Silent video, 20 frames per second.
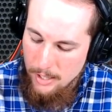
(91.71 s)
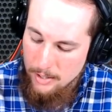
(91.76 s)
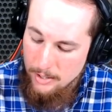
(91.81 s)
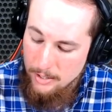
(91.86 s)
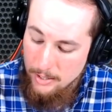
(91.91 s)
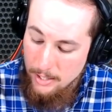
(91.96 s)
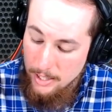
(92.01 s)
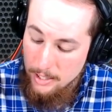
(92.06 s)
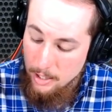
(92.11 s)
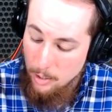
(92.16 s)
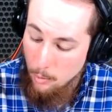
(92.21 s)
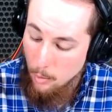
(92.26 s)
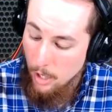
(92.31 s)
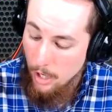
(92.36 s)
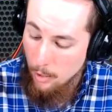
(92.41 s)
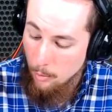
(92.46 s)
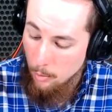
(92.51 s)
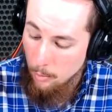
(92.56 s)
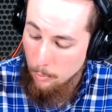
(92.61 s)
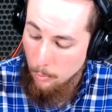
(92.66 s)
The Daily
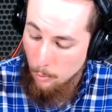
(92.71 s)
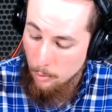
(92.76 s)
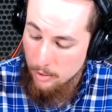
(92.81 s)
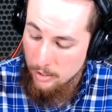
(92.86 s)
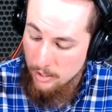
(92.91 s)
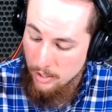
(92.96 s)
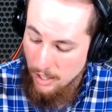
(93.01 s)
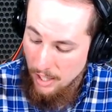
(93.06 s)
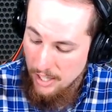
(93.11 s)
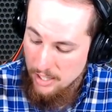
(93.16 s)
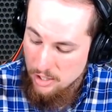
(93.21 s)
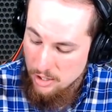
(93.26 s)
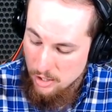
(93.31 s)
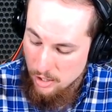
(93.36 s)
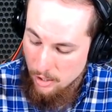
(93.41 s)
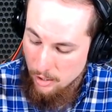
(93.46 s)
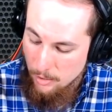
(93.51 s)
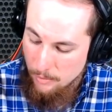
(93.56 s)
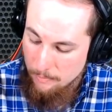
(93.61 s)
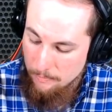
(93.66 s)
Wire reported last
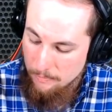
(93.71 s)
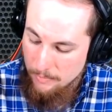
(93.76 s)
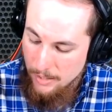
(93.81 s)
year.